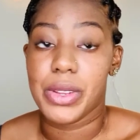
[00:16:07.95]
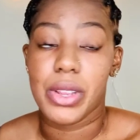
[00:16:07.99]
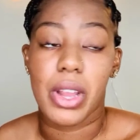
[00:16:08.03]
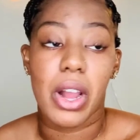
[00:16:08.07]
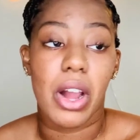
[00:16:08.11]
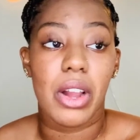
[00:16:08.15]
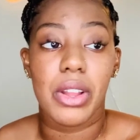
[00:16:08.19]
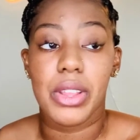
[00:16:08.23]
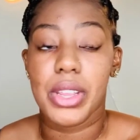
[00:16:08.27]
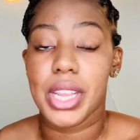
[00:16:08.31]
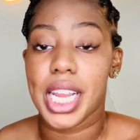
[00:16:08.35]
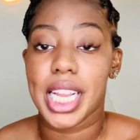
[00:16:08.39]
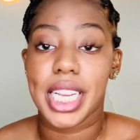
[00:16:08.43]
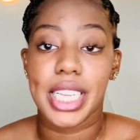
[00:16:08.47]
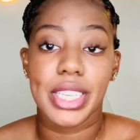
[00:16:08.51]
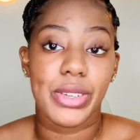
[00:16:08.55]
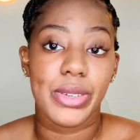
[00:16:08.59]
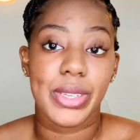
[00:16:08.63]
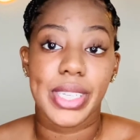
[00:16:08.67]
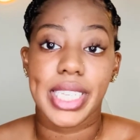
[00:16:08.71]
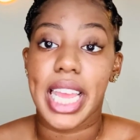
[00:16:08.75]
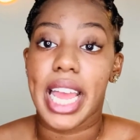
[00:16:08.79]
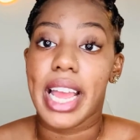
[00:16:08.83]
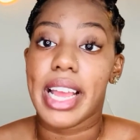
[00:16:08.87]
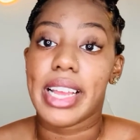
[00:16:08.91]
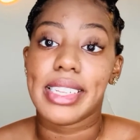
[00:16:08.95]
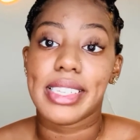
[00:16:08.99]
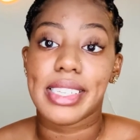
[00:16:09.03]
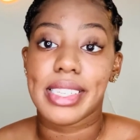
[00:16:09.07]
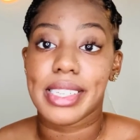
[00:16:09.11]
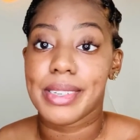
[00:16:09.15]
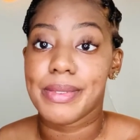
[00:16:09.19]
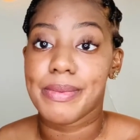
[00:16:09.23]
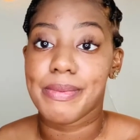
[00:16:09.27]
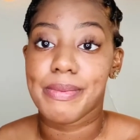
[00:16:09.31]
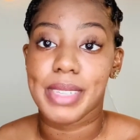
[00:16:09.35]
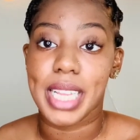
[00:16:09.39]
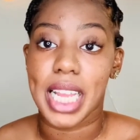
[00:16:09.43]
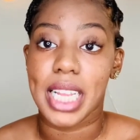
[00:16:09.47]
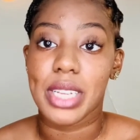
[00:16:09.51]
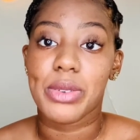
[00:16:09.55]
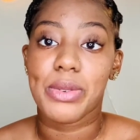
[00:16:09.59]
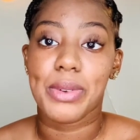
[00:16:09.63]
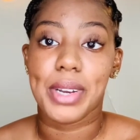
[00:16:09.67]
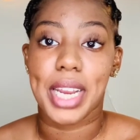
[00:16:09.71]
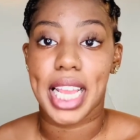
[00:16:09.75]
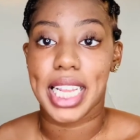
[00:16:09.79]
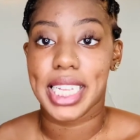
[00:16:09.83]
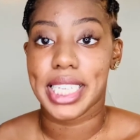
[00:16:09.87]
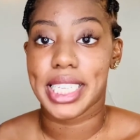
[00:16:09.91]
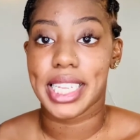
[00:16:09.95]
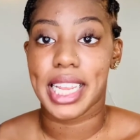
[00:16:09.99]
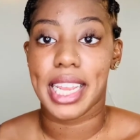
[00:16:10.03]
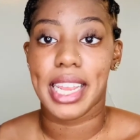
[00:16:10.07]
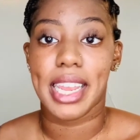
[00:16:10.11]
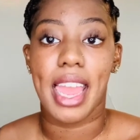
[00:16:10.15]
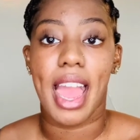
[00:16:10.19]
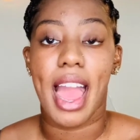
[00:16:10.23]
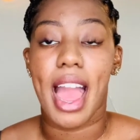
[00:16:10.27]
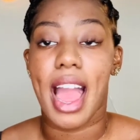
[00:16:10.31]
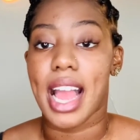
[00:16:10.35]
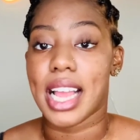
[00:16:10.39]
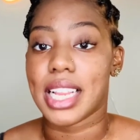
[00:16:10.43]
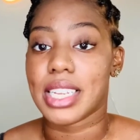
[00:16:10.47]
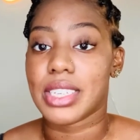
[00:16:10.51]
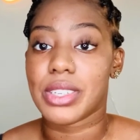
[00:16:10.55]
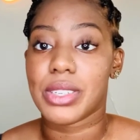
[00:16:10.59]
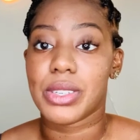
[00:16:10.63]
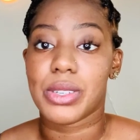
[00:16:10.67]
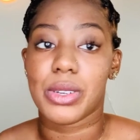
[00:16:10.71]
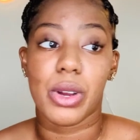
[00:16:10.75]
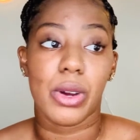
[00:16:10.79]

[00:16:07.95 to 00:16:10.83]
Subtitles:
all you gotta do is ask. That's what I say, ask.